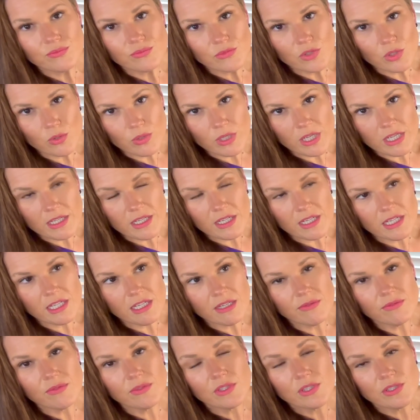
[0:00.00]
okay, I
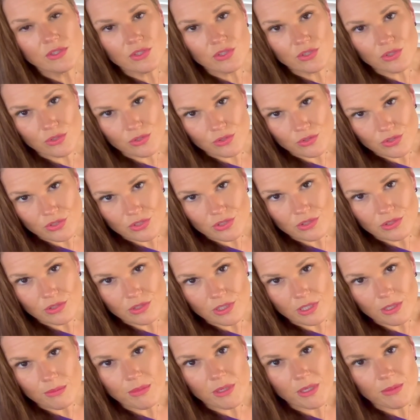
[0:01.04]
have concerns
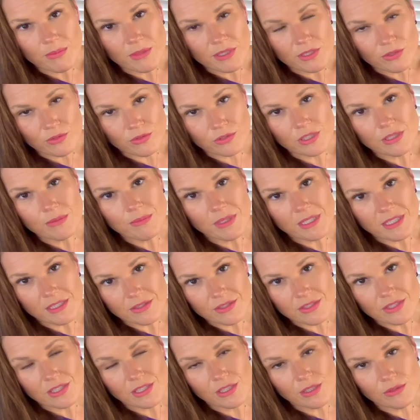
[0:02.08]
about my own immediate
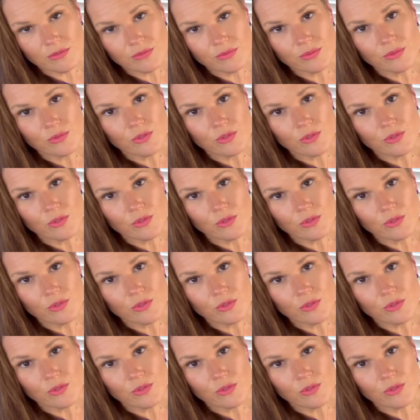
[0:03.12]
self